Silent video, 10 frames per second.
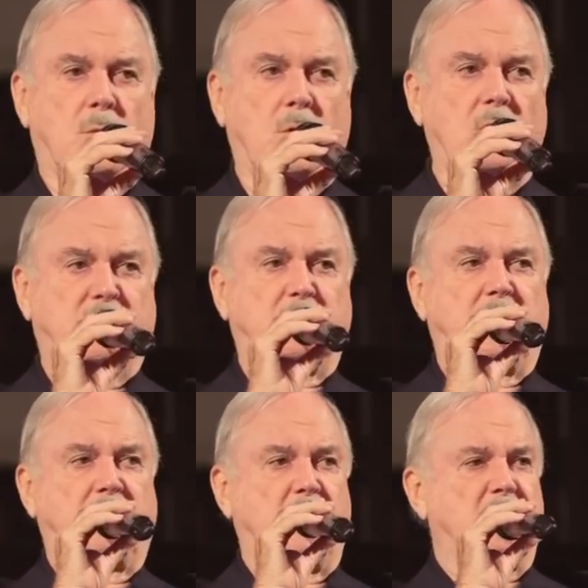Yes, but
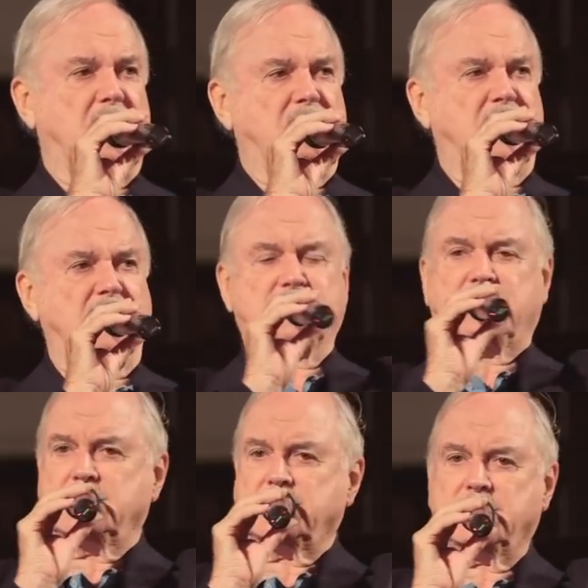everybody thinks
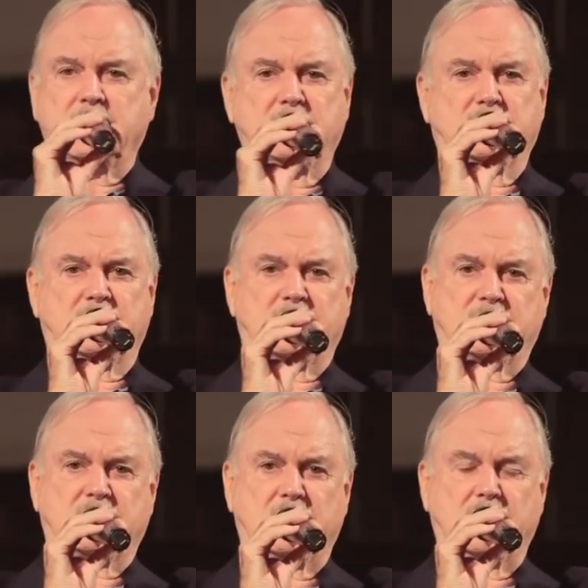those are
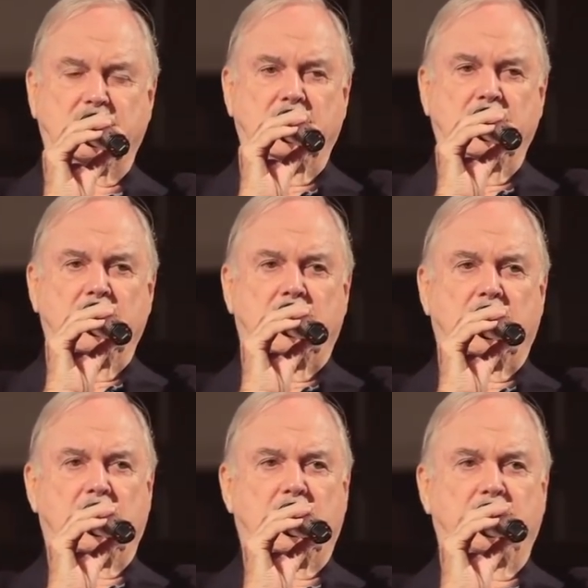interesting.
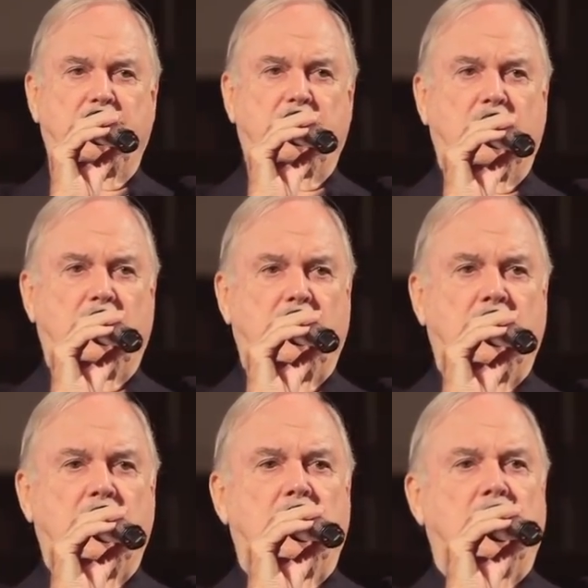
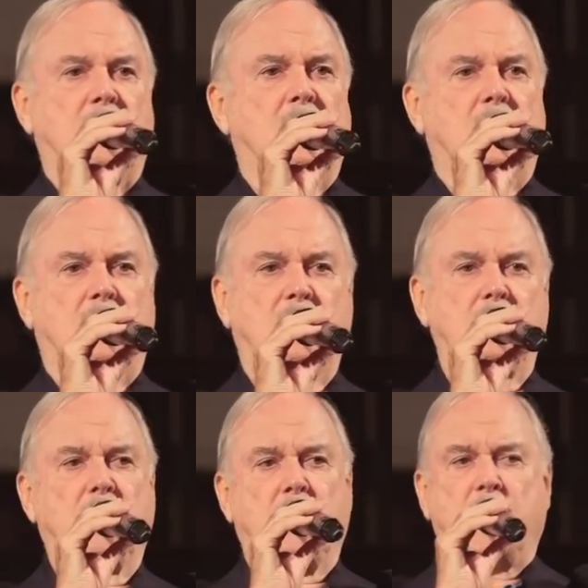
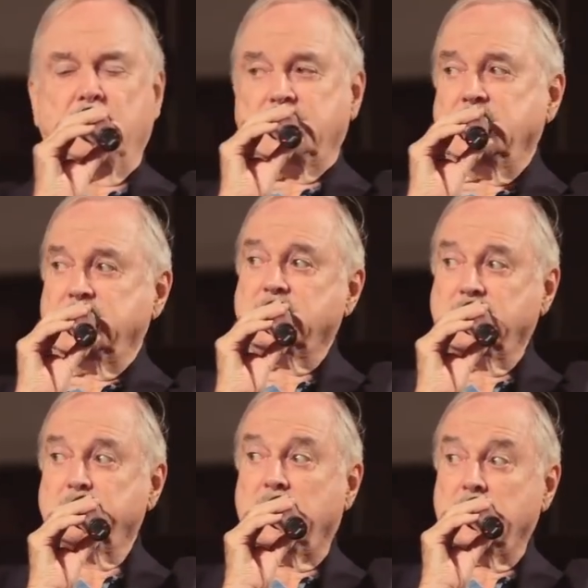I was in
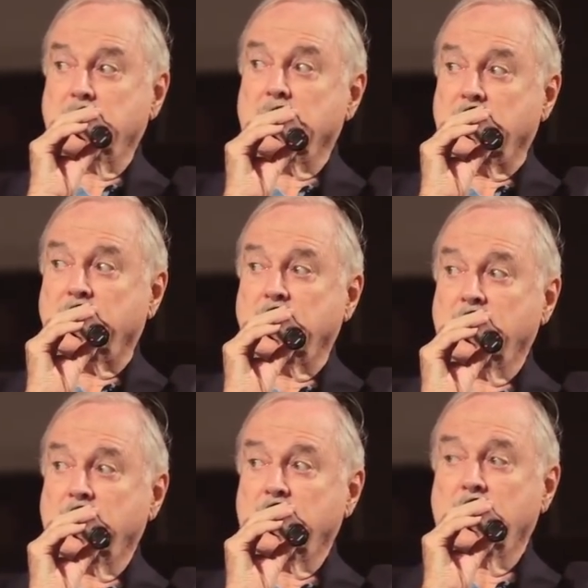2 Bond
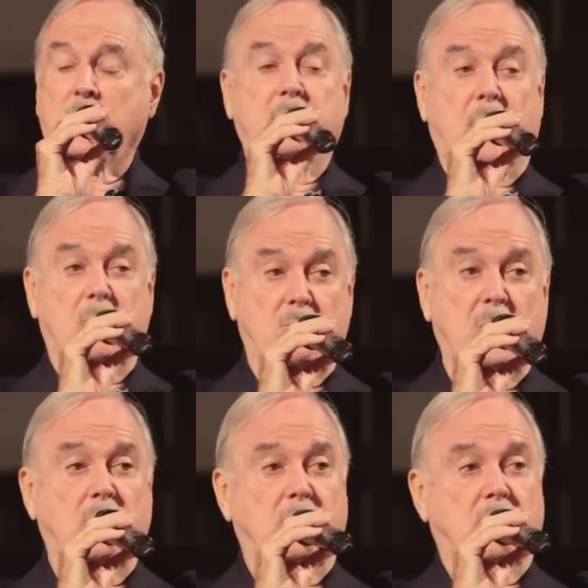movies, and that
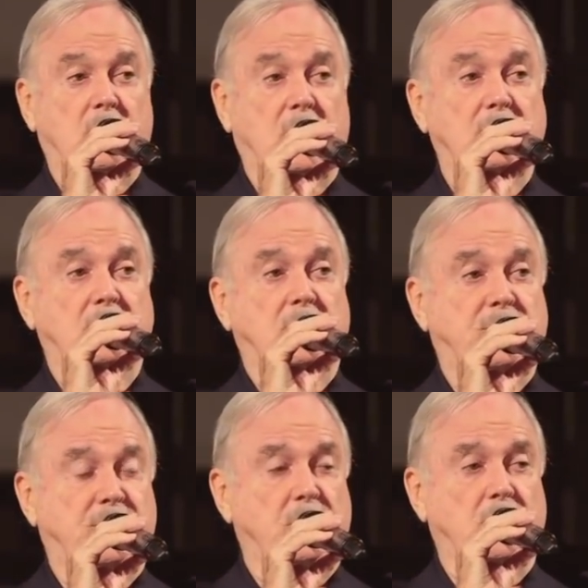meant that I did
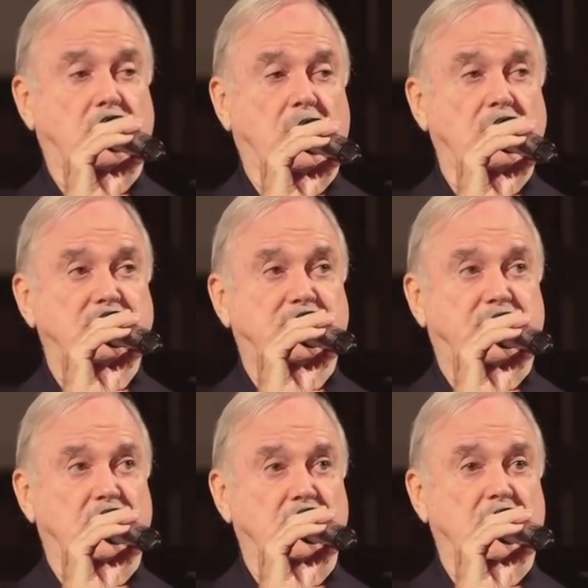4 days
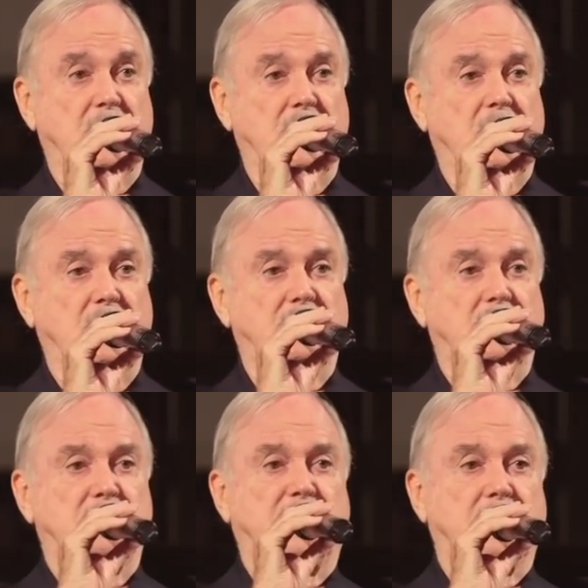filming
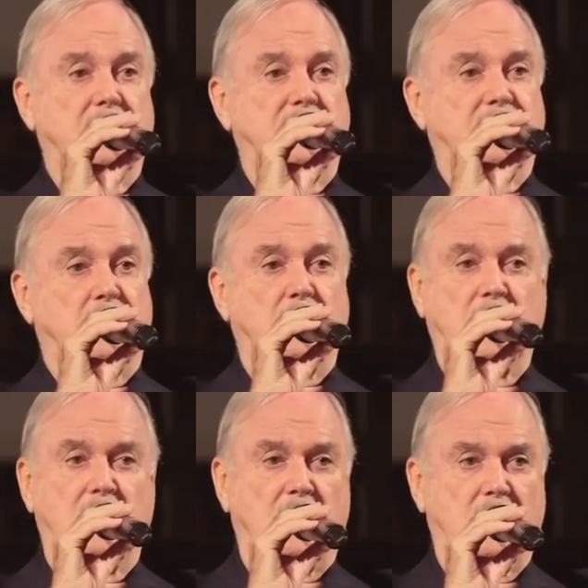over a period of 4
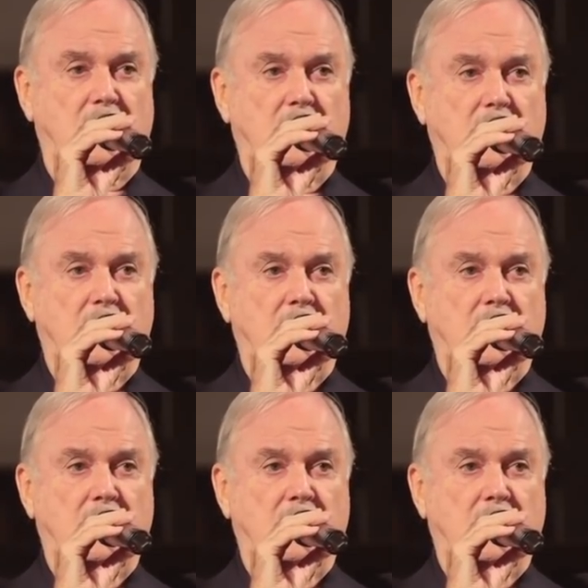years.